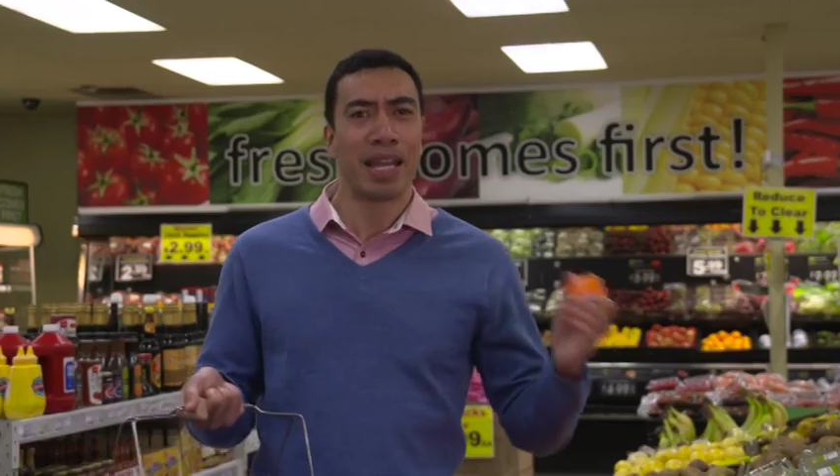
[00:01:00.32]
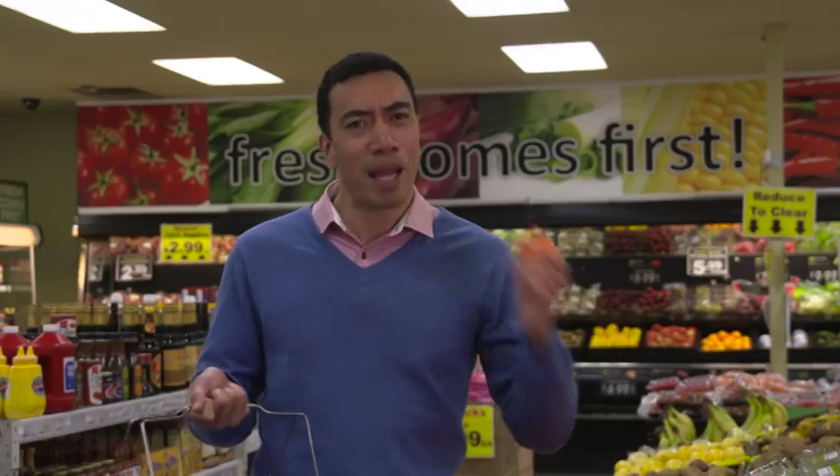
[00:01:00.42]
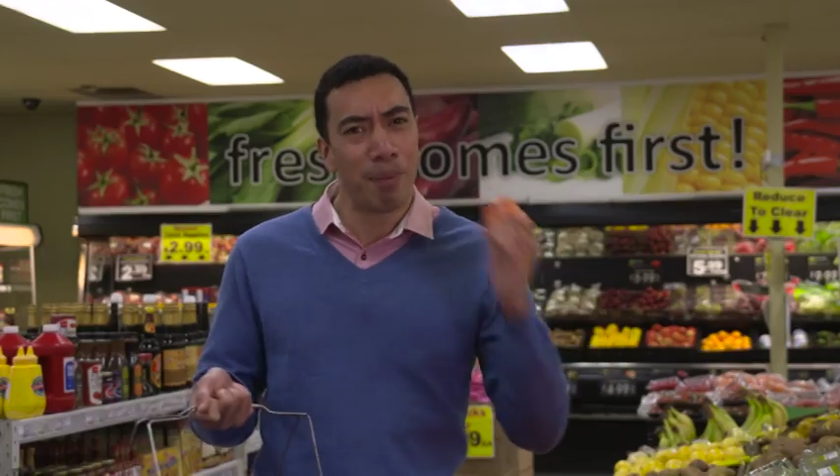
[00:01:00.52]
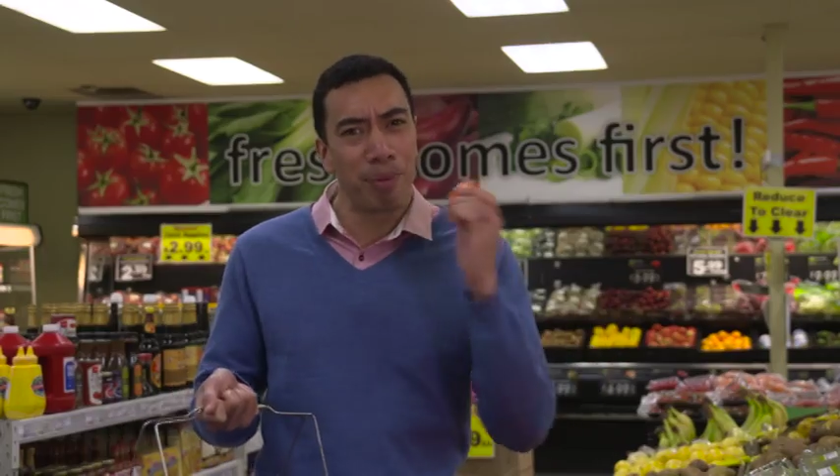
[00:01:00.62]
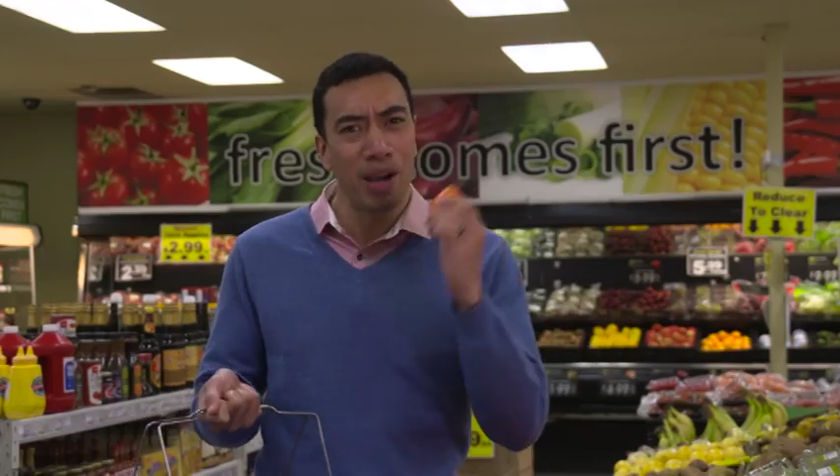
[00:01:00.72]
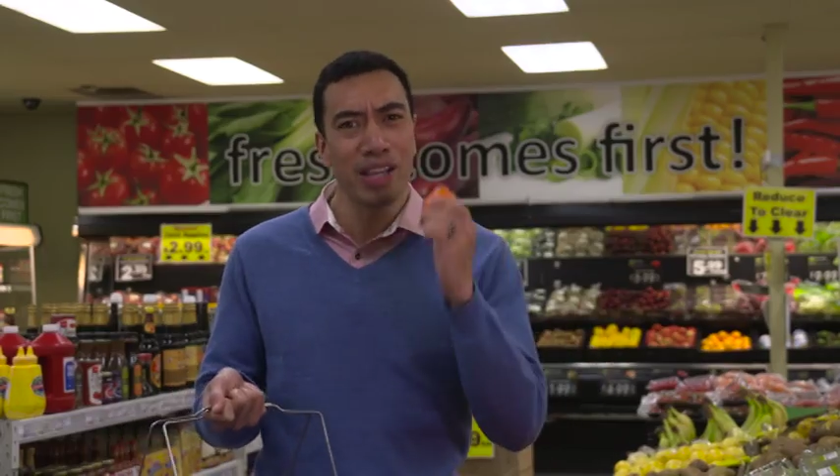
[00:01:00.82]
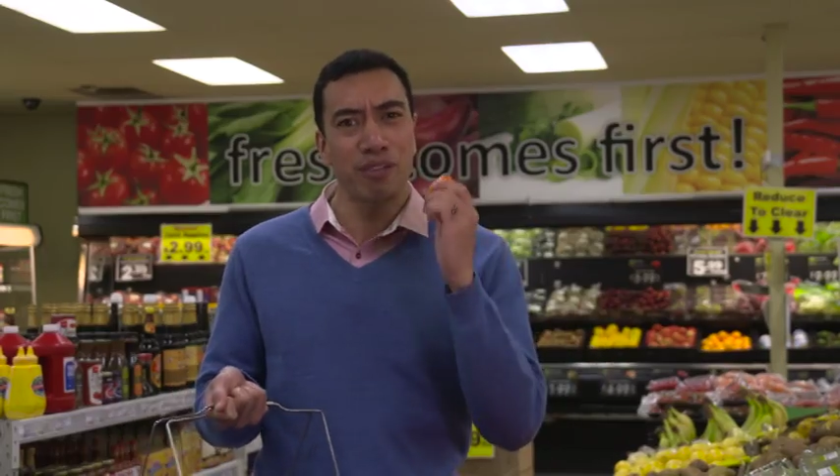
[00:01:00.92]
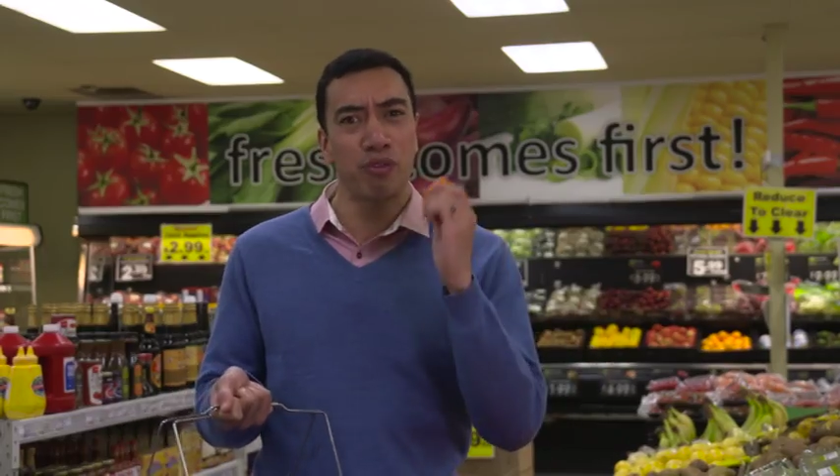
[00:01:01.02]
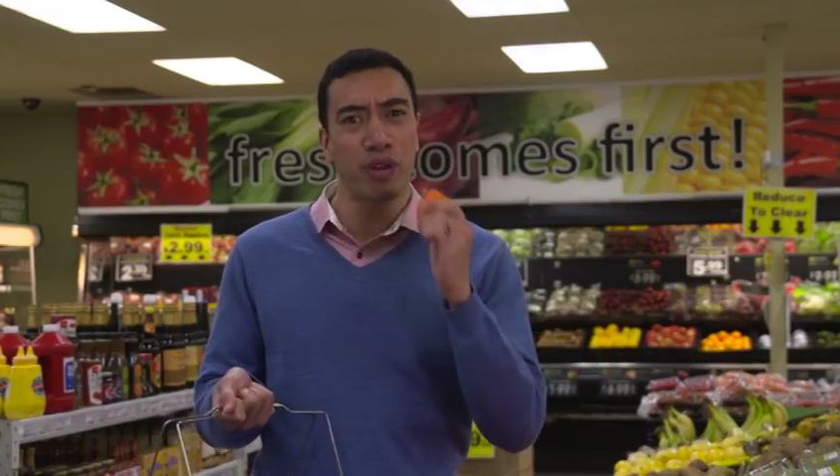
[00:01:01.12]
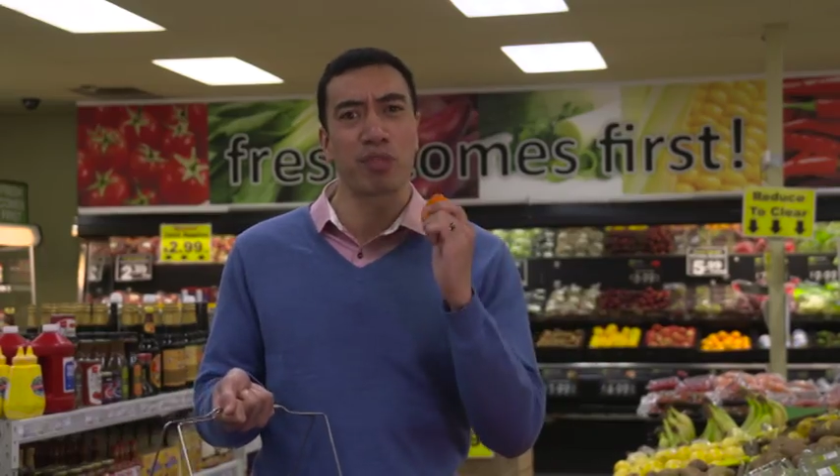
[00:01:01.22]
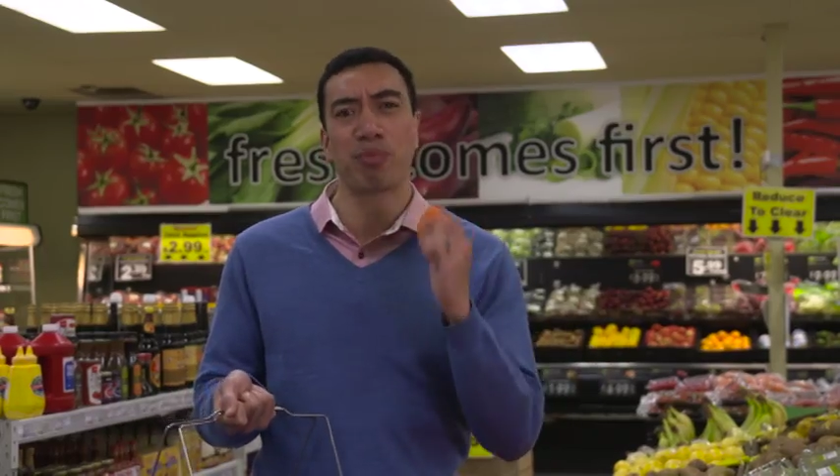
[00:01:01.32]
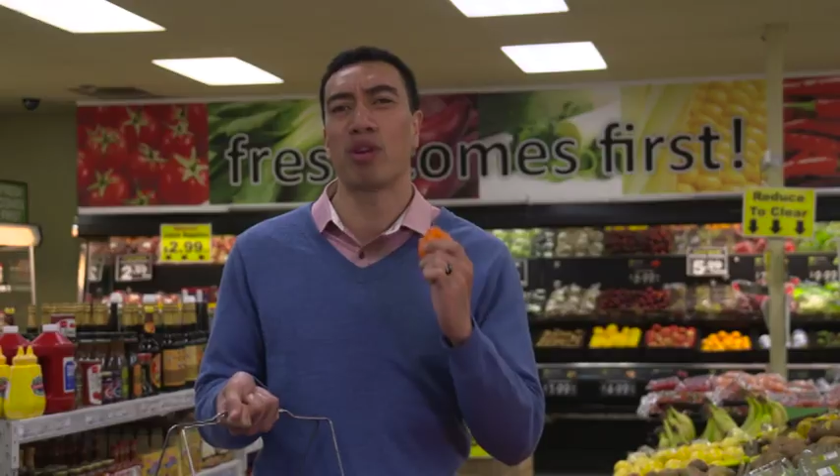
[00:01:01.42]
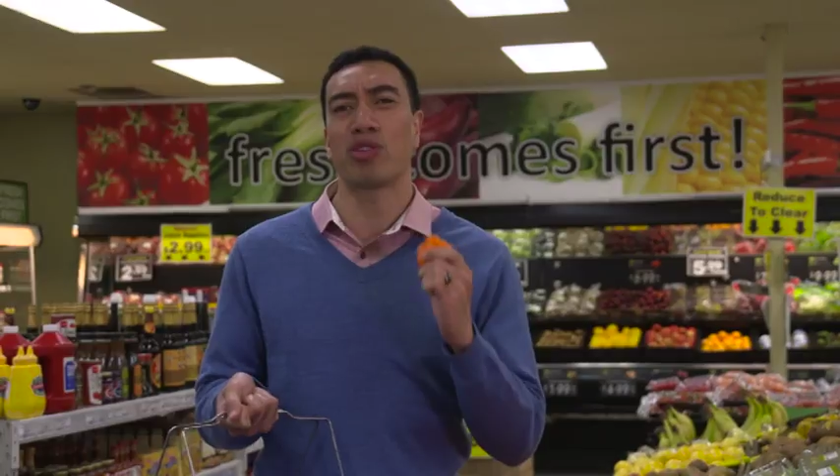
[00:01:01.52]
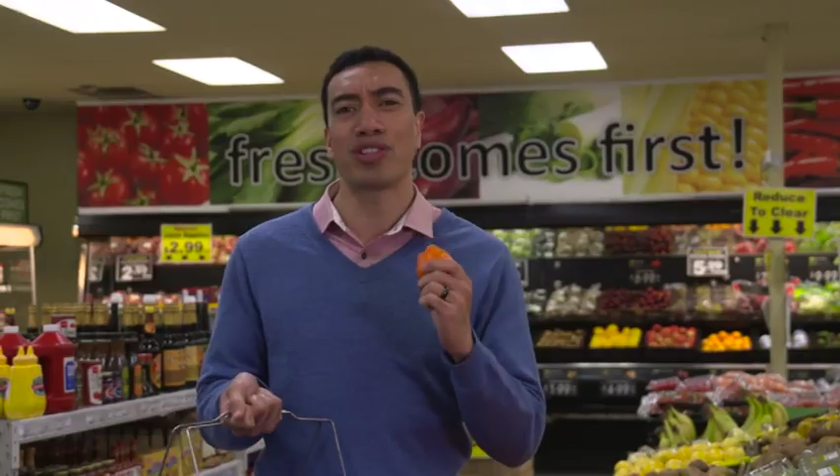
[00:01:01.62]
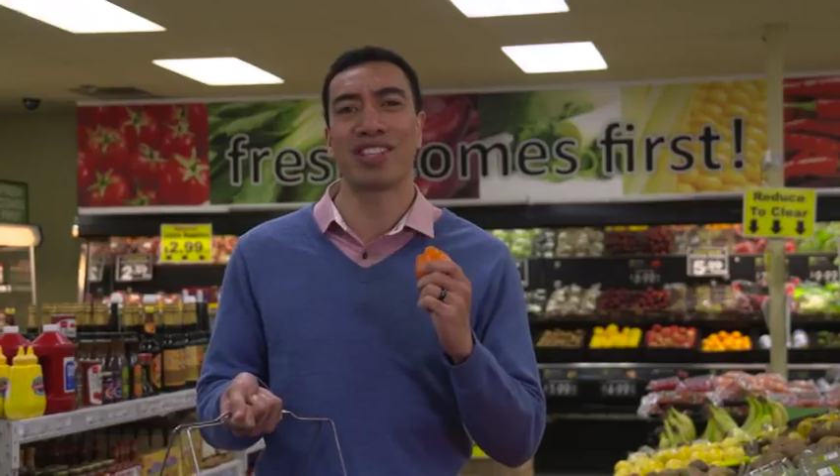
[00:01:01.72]
Now, buying fresh
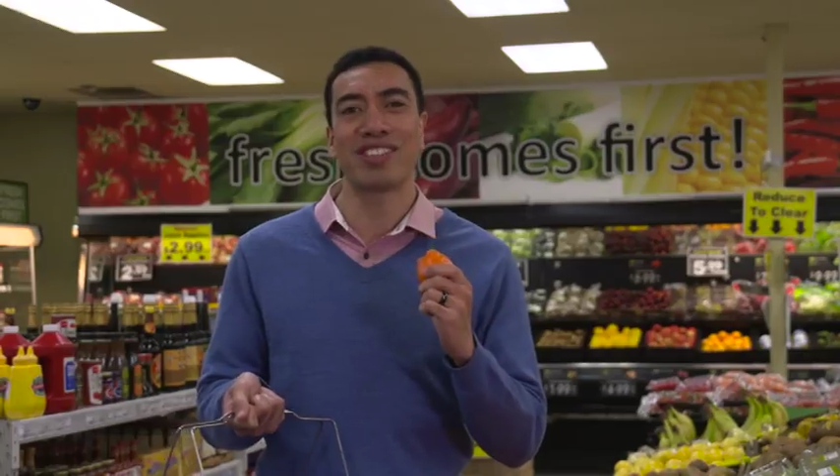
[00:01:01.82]
produce